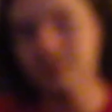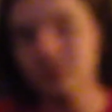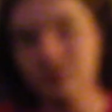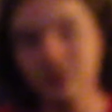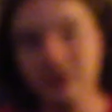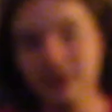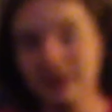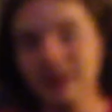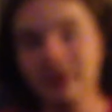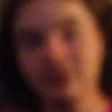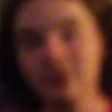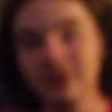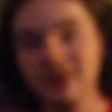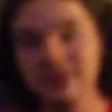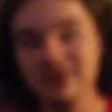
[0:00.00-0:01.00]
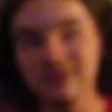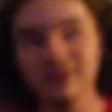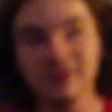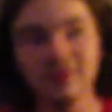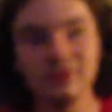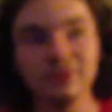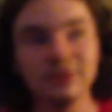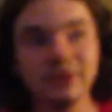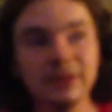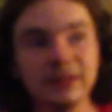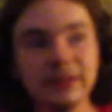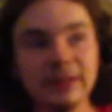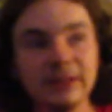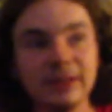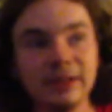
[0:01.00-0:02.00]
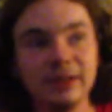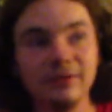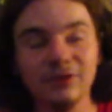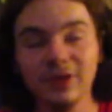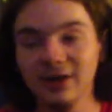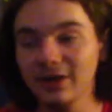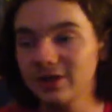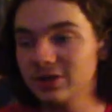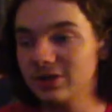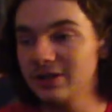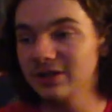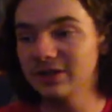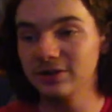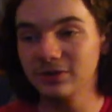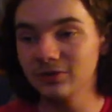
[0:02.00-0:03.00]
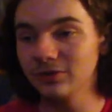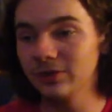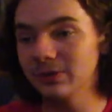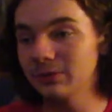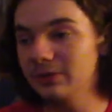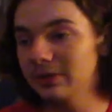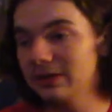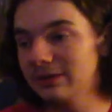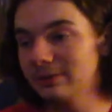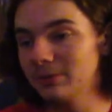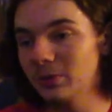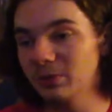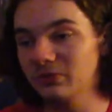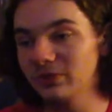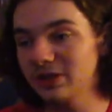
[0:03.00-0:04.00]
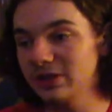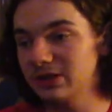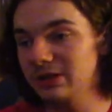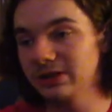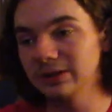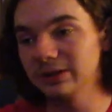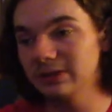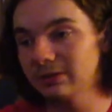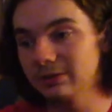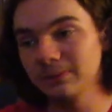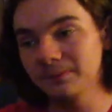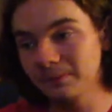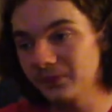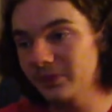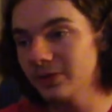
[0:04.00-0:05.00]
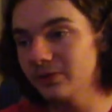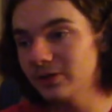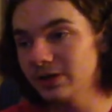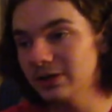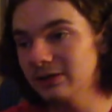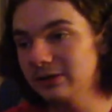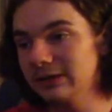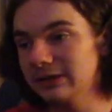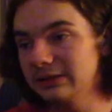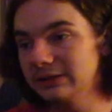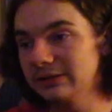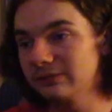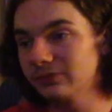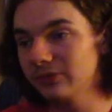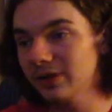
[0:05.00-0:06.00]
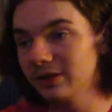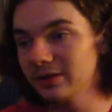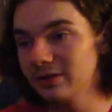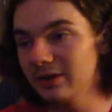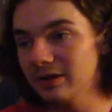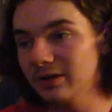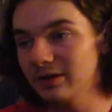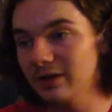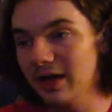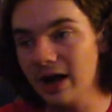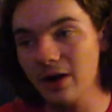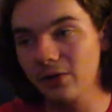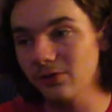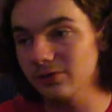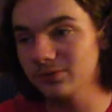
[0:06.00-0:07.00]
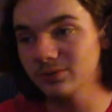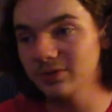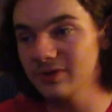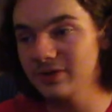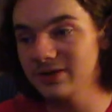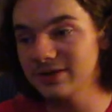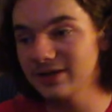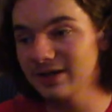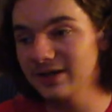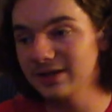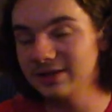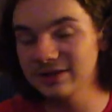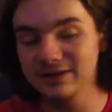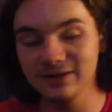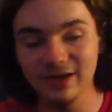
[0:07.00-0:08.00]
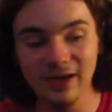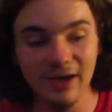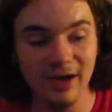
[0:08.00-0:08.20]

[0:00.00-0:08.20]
up doing it anyways. So I feel like I just need to do it, get the motivation, and do it, and find the hours one of these nights.